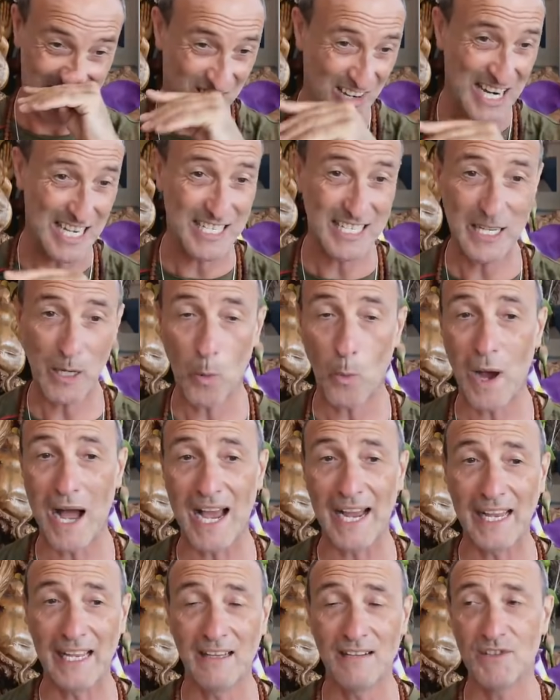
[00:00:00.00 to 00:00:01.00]
No idea
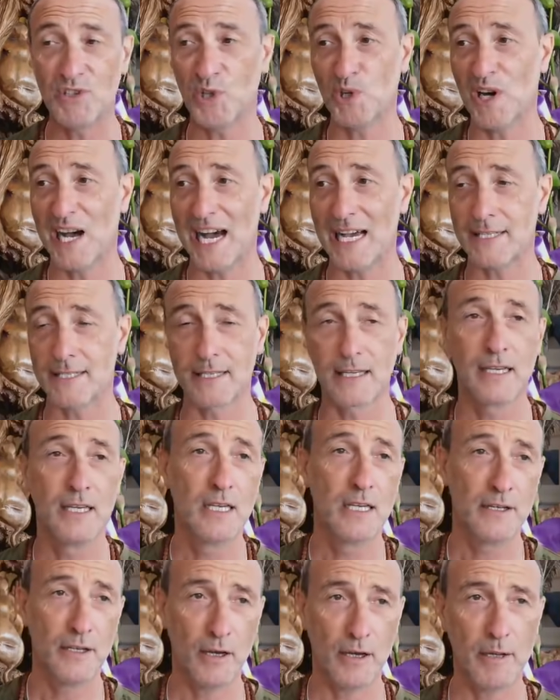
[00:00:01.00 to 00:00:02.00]
why, don't ask,
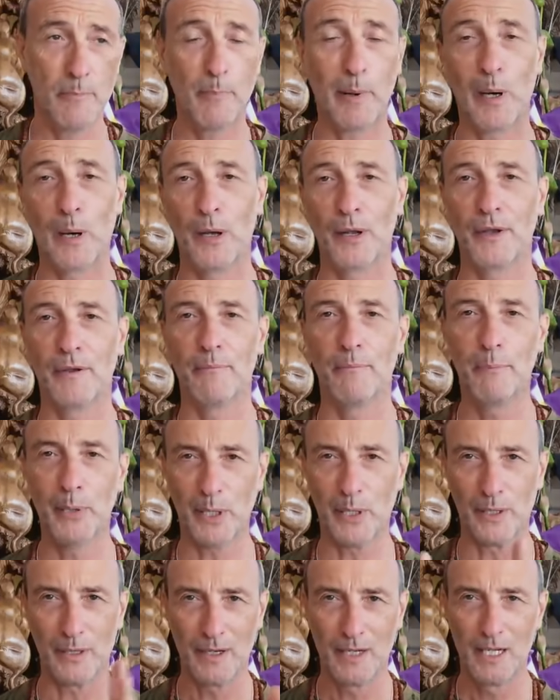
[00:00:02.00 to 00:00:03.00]
not important.
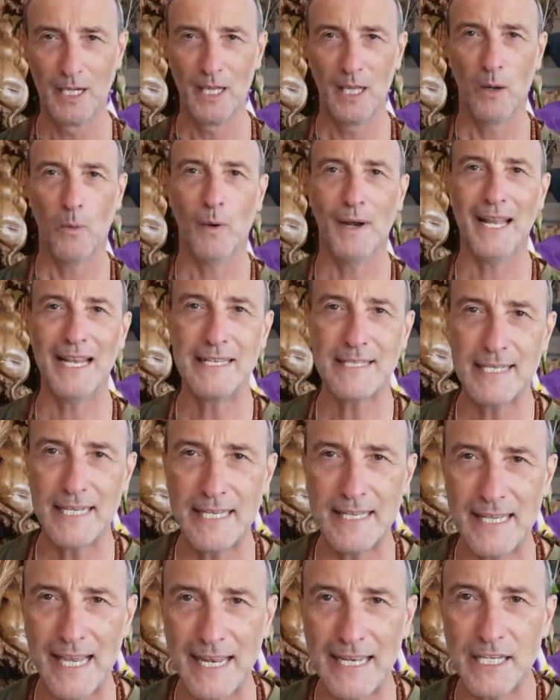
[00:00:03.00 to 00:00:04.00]
But when I
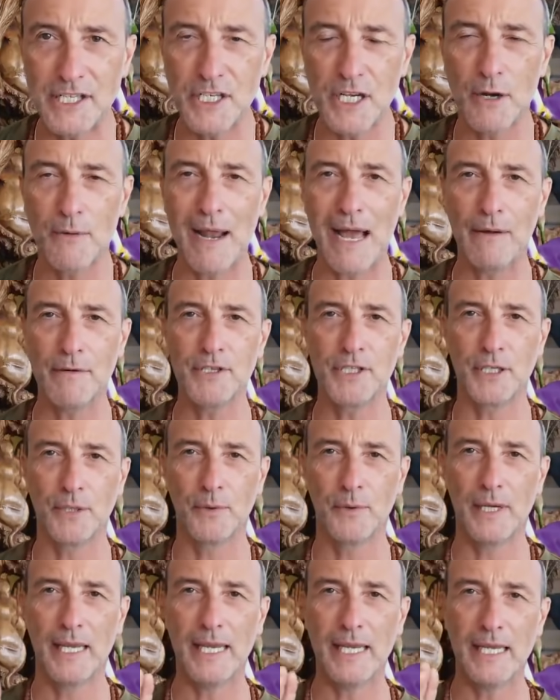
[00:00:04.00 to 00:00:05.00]
see the energy around
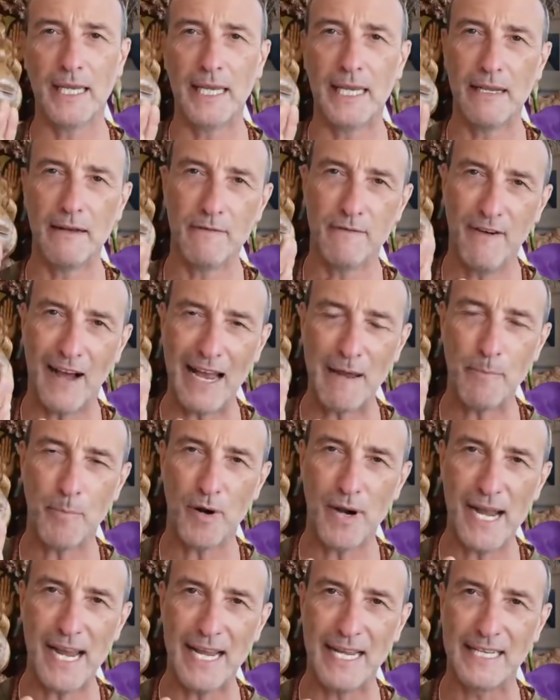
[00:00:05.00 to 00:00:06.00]
you, it, it
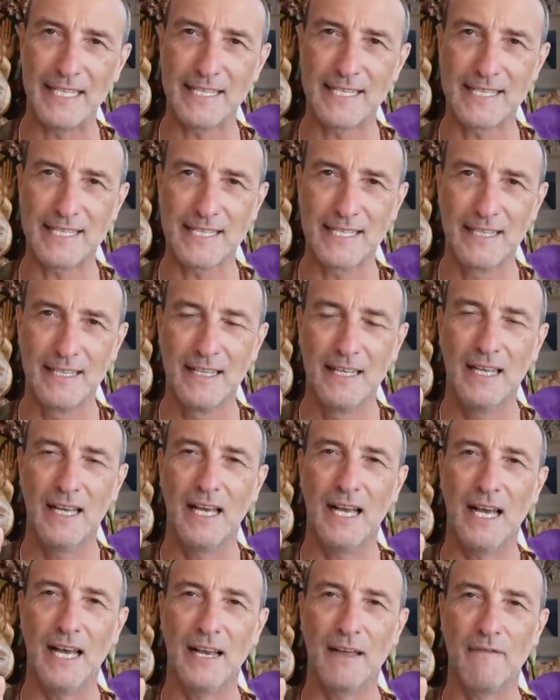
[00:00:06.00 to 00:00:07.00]
vibrates
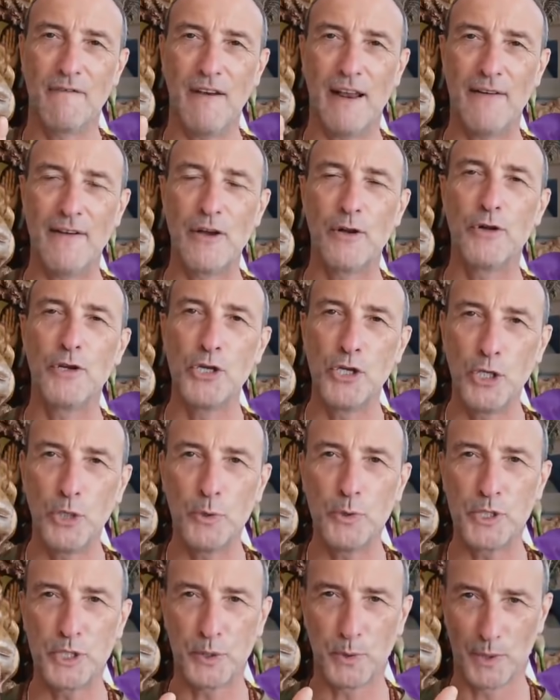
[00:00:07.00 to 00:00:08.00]
at a very
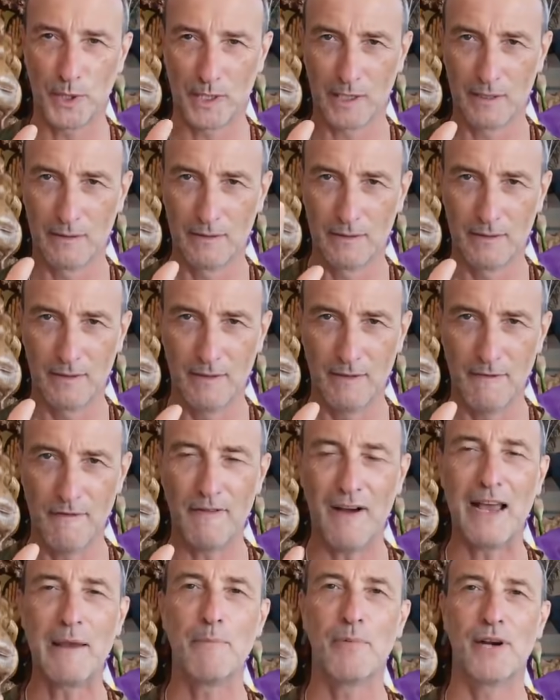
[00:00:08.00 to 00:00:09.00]
unusual
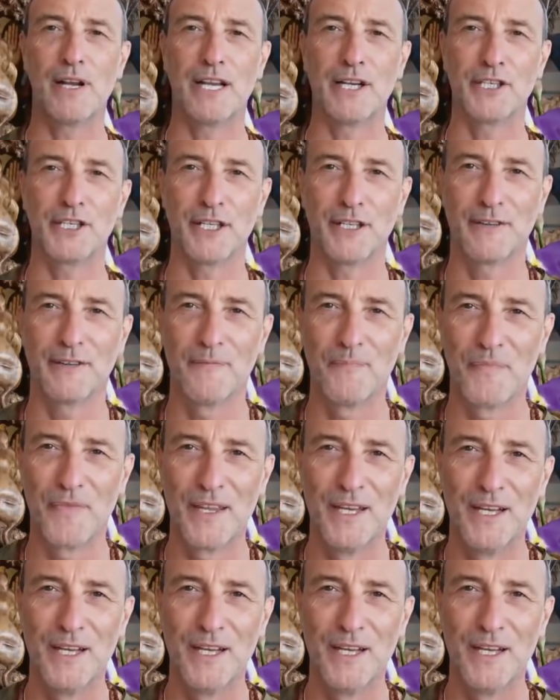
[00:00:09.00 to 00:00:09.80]
vibration.